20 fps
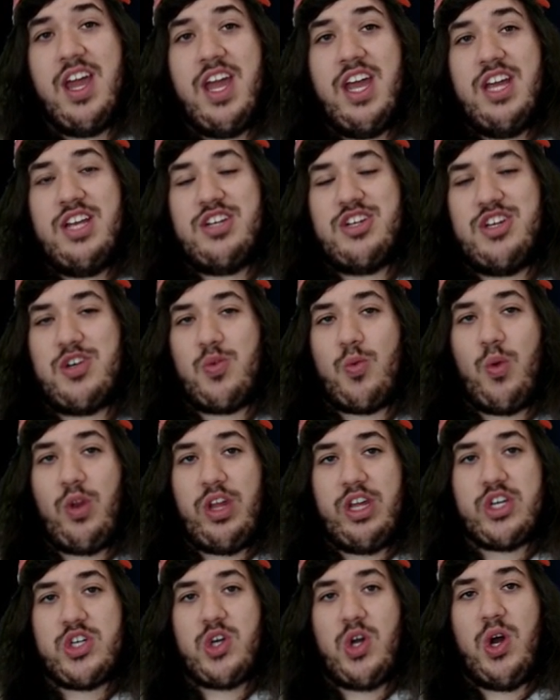It's just
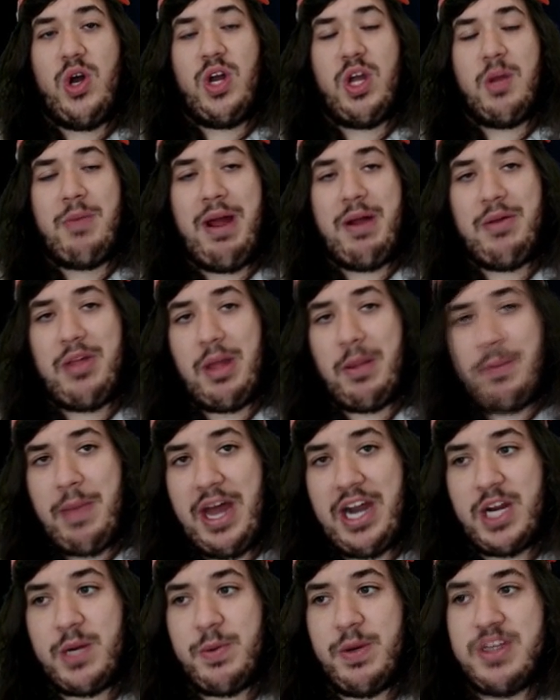really strong, combined with like
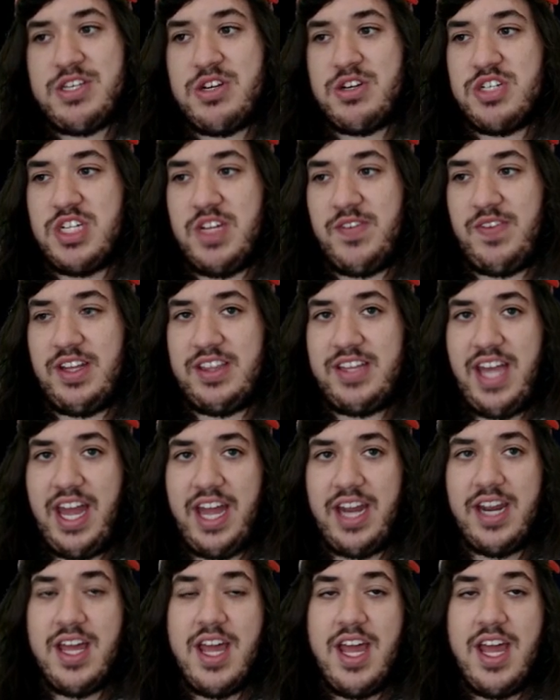Battle Crest and stuff like that.